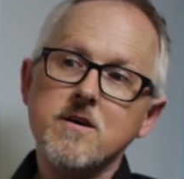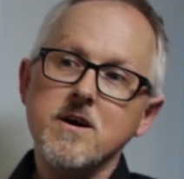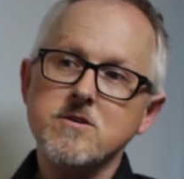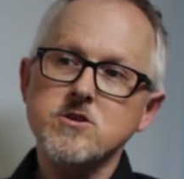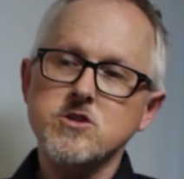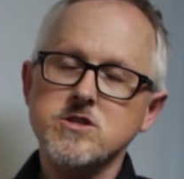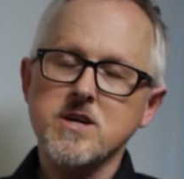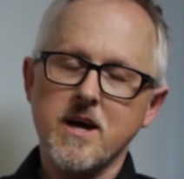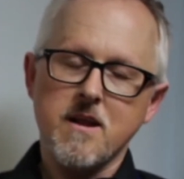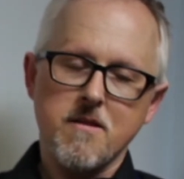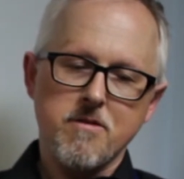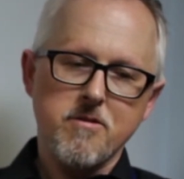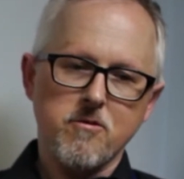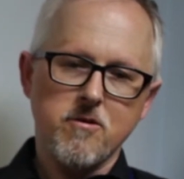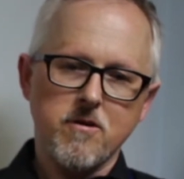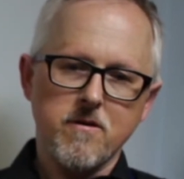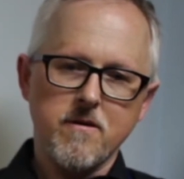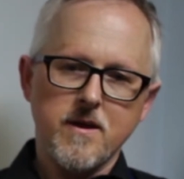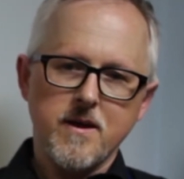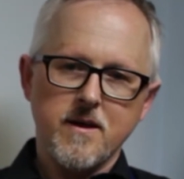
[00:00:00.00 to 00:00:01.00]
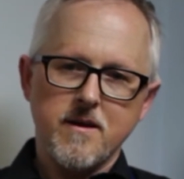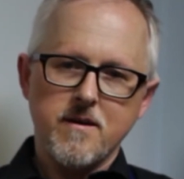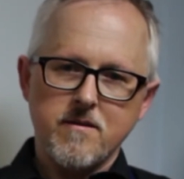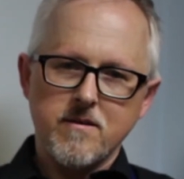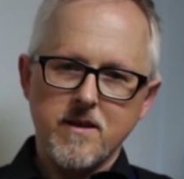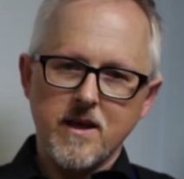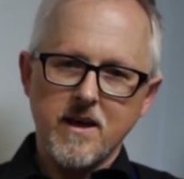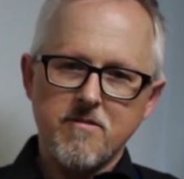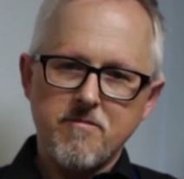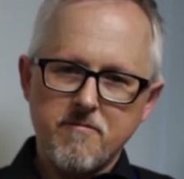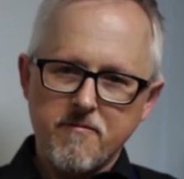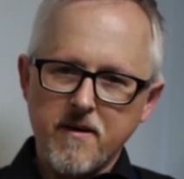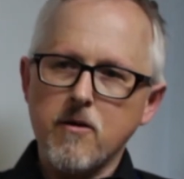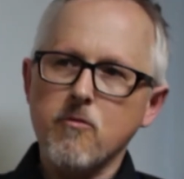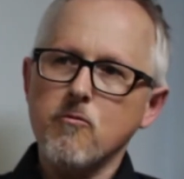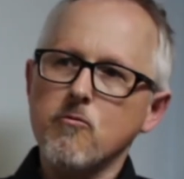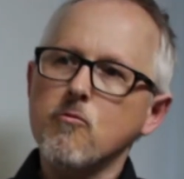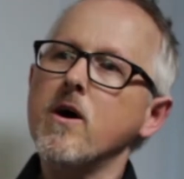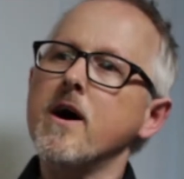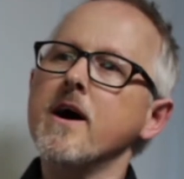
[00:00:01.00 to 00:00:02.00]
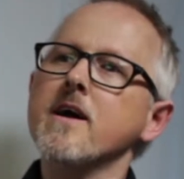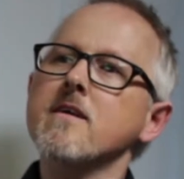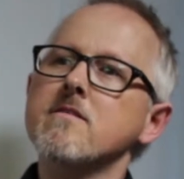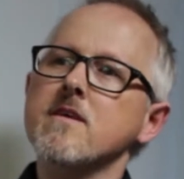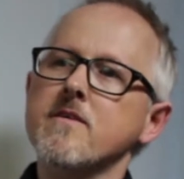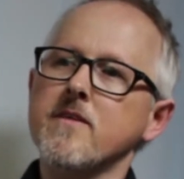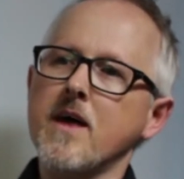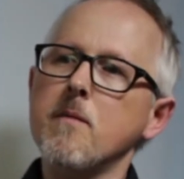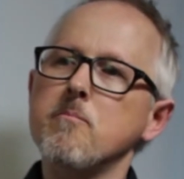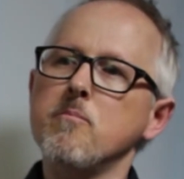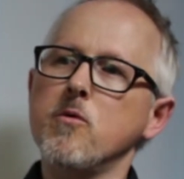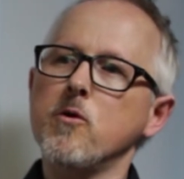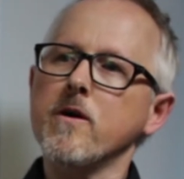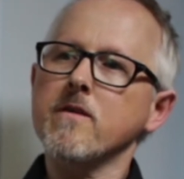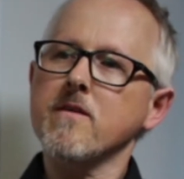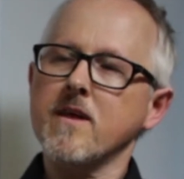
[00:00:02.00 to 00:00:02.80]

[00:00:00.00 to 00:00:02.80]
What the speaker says: I just kind of thought it felt right at that point,